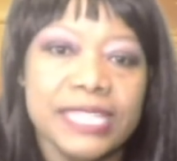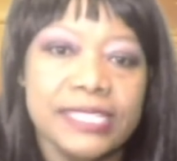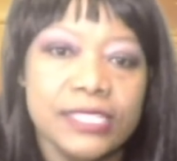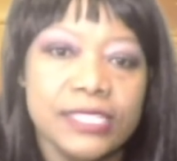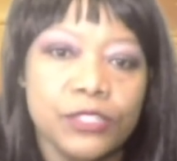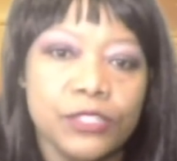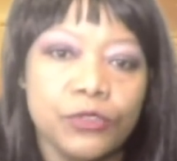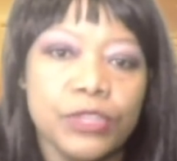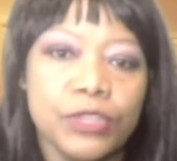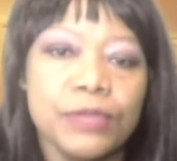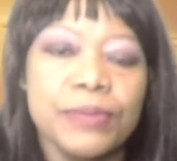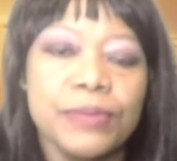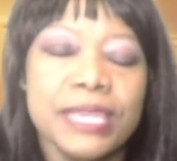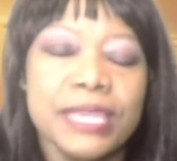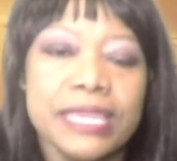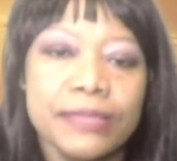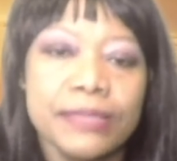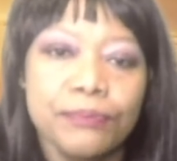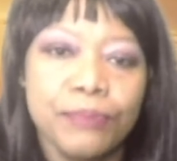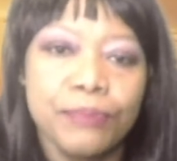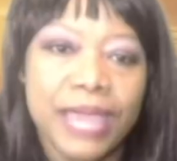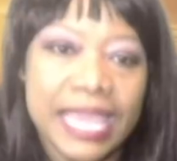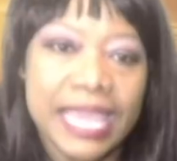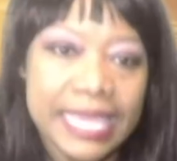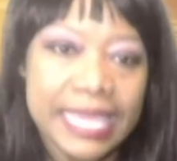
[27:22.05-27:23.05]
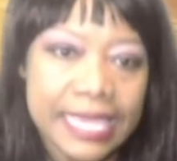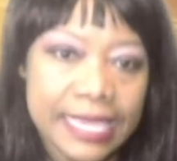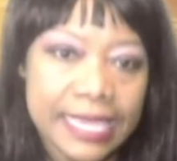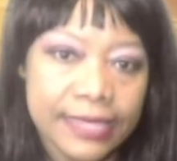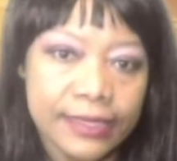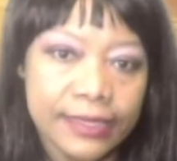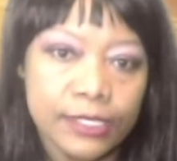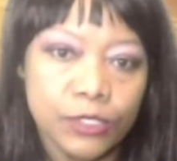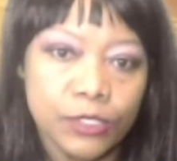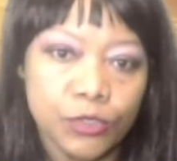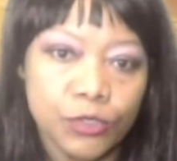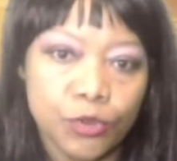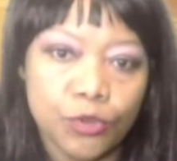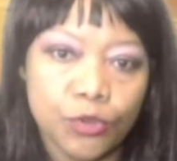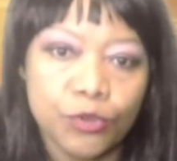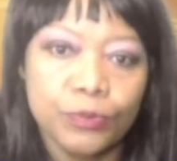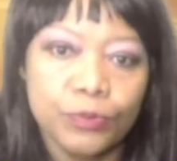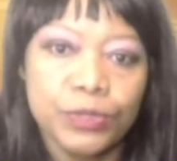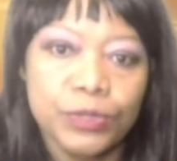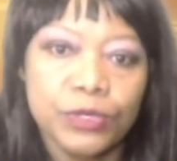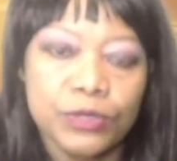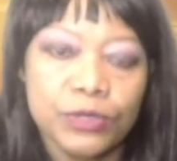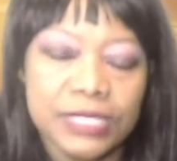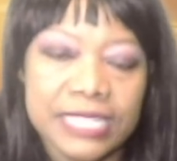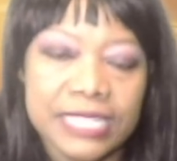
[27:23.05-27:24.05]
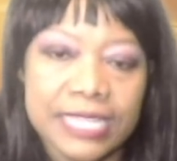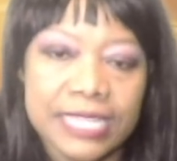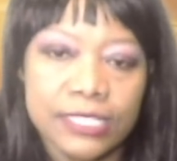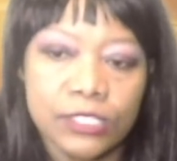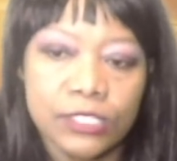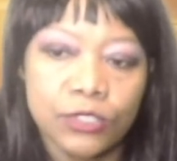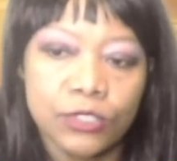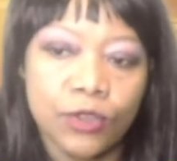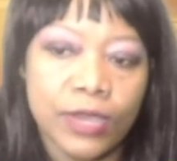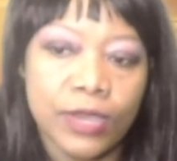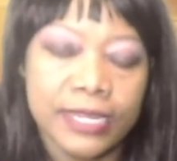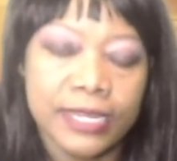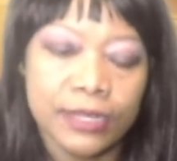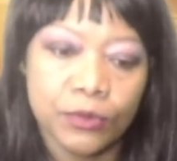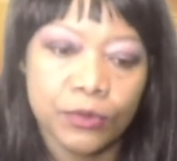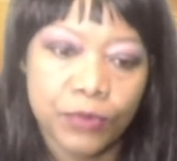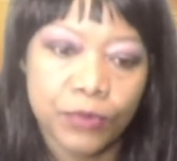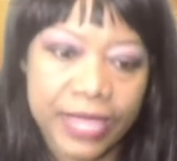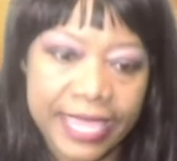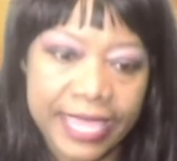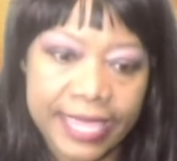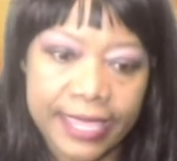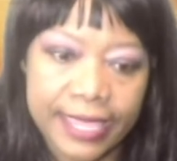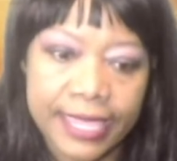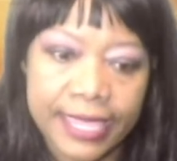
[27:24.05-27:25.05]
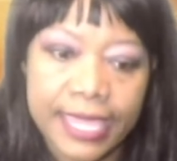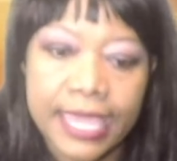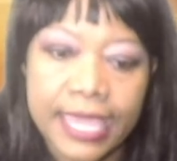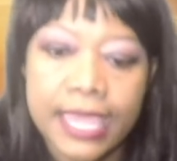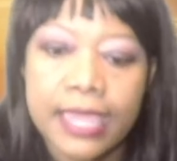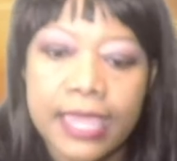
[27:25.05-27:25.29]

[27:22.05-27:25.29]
screaming and banging at the door because I'd got away.